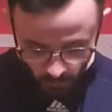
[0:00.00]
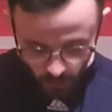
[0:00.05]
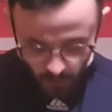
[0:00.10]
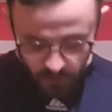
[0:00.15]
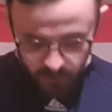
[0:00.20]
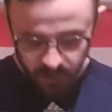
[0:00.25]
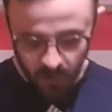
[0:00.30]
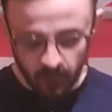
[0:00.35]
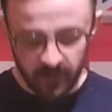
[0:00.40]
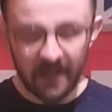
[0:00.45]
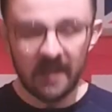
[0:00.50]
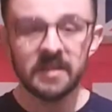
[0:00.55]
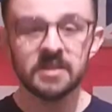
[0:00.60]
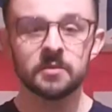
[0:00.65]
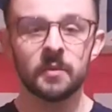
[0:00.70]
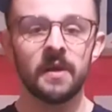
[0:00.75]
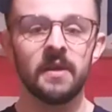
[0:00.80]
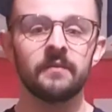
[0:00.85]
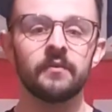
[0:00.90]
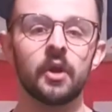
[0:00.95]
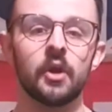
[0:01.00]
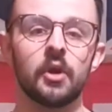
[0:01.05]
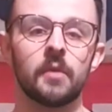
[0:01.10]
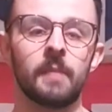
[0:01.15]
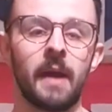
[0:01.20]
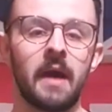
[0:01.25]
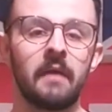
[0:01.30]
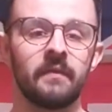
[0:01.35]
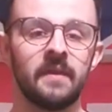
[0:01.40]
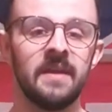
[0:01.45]
So an easy way of going
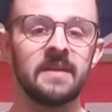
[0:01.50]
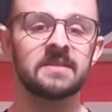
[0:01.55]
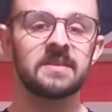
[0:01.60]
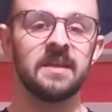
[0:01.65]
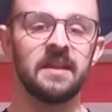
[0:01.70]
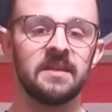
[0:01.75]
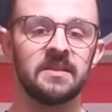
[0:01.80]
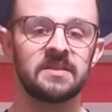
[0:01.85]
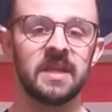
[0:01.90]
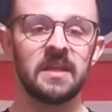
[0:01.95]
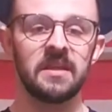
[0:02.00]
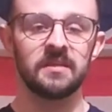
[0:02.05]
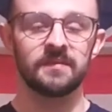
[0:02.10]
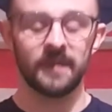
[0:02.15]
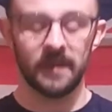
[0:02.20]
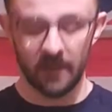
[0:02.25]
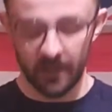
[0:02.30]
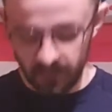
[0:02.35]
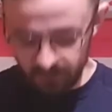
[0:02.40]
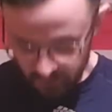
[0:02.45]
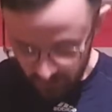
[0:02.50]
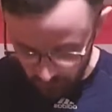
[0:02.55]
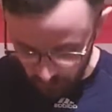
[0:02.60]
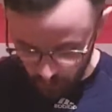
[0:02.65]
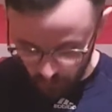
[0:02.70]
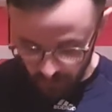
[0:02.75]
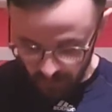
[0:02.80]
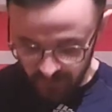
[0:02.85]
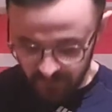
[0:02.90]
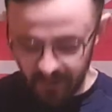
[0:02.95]
about this is take your fingers, you're
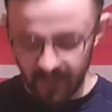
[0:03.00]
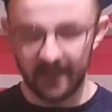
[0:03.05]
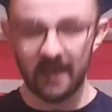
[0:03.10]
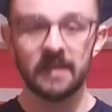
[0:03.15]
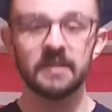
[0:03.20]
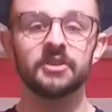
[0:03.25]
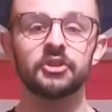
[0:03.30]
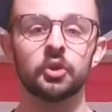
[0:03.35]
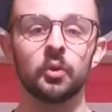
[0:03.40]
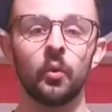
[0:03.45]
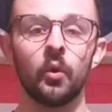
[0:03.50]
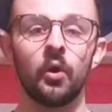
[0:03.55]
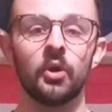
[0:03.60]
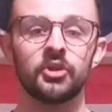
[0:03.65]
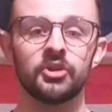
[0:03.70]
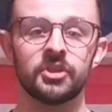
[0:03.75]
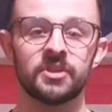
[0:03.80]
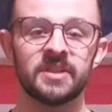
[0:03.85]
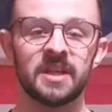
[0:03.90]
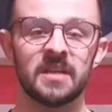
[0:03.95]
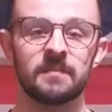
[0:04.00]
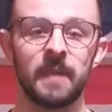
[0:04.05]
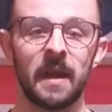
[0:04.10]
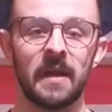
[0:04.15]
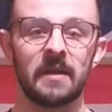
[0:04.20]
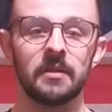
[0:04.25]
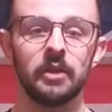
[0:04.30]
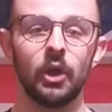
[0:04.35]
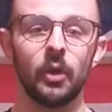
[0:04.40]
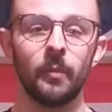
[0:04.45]
going to dig in towards your six pack
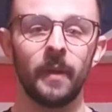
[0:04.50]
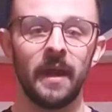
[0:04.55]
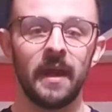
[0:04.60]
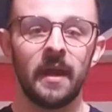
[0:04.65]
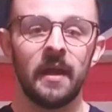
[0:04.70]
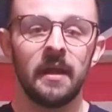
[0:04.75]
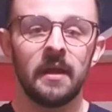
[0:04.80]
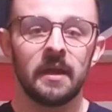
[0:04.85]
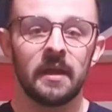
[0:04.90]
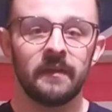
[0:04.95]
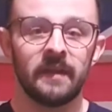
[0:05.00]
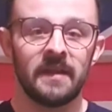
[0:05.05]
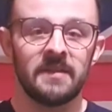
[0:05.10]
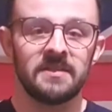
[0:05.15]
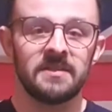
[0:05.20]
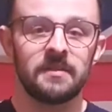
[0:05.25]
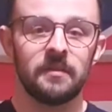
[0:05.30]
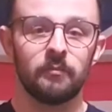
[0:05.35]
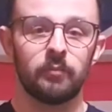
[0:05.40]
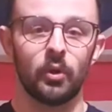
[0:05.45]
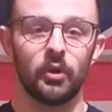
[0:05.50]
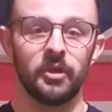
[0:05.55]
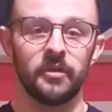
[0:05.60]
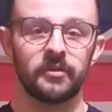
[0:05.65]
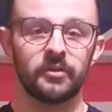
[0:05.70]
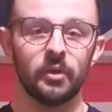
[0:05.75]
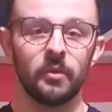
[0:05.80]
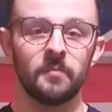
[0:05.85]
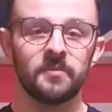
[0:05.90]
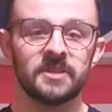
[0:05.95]
a little bit and then put your
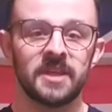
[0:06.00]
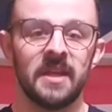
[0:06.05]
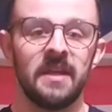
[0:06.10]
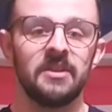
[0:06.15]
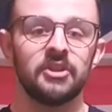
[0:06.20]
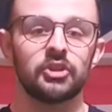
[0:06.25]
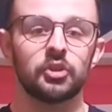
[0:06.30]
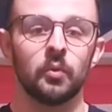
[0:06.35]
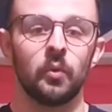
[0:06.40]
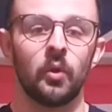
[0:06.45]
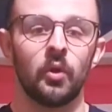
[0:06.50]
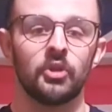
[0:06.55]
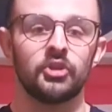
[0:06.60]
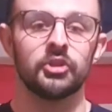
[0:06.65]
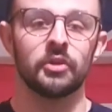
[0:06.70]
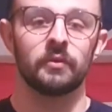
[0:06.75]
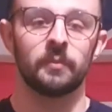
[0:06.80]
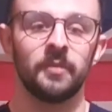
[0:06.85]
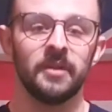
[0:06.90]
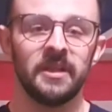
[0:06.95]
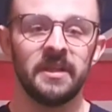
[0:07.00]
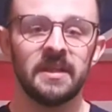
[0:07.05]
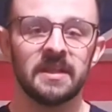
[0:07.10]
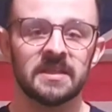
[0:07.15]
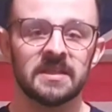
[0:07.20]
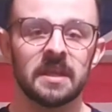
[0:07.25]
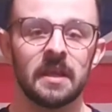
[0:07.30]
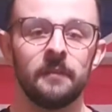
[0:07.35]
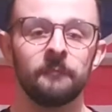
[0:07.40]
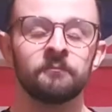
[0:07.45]
thumbs in towards your
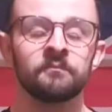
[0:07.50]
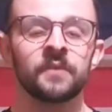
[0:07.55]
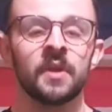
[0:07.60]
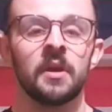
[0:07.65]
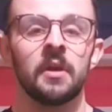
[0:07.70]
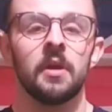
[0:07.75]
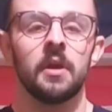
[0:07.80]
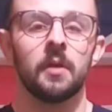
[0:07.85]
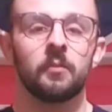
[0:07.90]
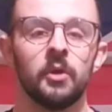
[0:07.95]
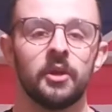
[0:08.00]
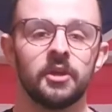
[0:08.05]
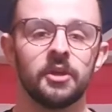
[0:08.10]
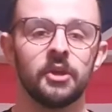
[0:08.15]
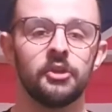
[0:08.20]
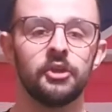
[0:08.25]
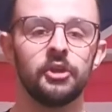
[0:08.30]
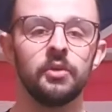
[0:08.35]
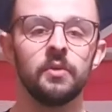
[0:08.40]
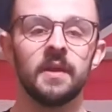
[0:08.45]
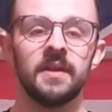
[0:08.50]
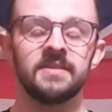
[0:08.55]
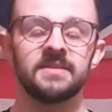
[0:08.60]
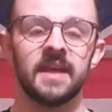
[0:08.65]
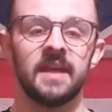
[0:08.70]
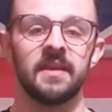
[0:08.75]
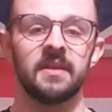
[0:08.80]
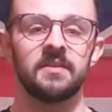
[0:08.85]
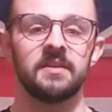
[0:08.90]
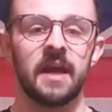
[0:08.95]
obliques. And what you're going to do is
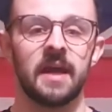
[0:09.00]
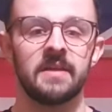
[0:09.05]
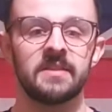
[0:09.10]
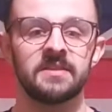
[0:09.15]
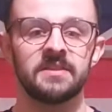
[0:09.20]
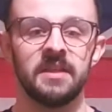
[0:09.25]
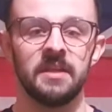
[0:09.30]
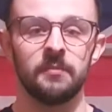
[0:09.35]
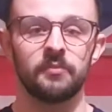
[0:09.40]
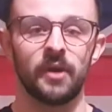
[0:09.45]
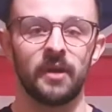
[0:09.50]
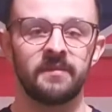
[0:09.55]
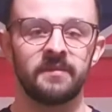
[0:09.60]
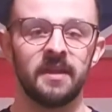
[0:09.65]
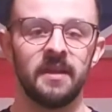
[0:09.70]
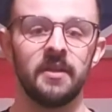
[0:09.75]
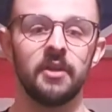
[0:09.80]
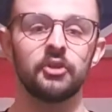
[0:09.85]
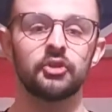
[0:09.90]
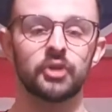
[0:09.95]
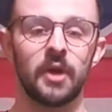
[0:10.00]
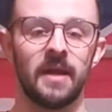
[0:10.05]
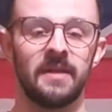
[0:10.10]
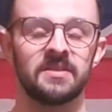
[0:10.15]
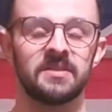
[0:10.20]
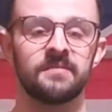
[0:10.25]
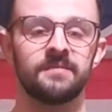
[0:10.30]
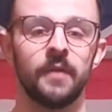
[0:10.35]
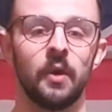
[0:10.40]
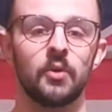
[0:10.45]
take a nice deep breath in, trying
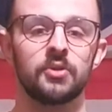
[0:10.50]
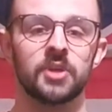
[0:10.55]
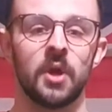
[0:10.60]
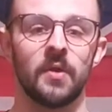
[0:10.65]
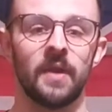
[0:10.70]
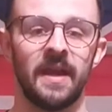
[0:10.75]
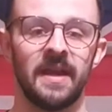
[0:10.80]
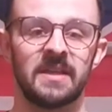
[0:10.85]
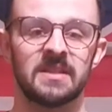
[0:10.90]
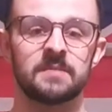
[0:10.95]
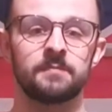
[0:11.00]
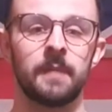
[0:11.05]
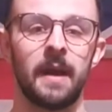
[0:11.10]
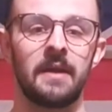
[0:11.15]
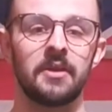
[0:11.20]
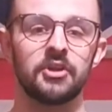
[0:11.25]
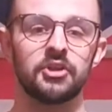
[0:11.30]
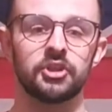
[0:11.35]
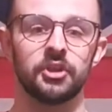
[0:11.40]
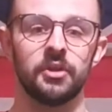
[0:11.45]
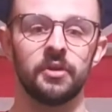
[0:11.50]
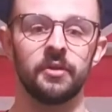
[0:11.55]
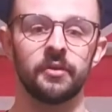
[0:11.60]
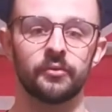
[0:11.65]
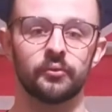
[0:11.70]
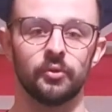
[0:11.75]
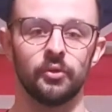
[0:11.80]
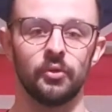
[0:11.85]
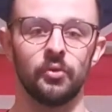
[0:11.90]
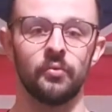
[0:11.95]
to focus on expansion
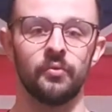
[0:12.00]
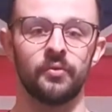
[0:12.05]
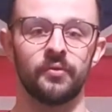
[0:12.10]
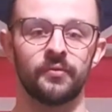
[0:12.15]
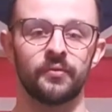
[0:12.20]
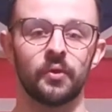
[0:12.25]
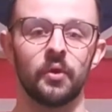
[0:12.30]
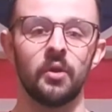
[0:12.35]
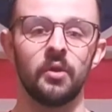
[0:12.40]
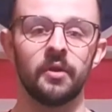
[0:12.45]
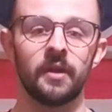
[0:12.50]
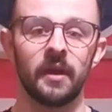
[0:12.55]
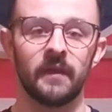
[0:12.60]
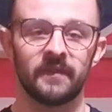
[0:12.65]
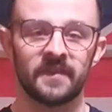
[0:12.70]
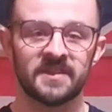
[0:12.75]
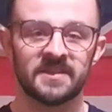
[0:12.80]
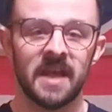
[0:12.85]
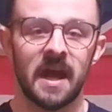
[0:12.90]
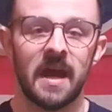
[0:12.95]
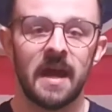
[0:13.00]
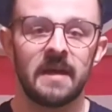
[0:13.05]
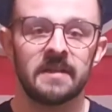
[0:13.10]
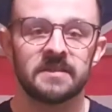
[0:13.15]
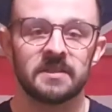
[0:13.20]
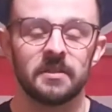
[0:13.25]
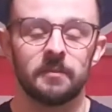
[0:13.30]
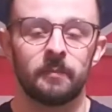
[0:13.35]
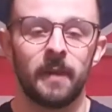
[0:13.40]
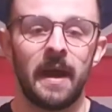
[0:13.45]
through the front and the sides
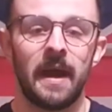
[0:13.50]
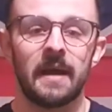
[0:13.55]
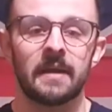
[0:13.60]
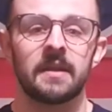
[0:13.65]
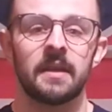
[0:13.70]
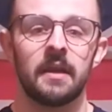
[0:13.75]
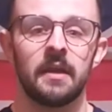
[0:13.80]
and the back,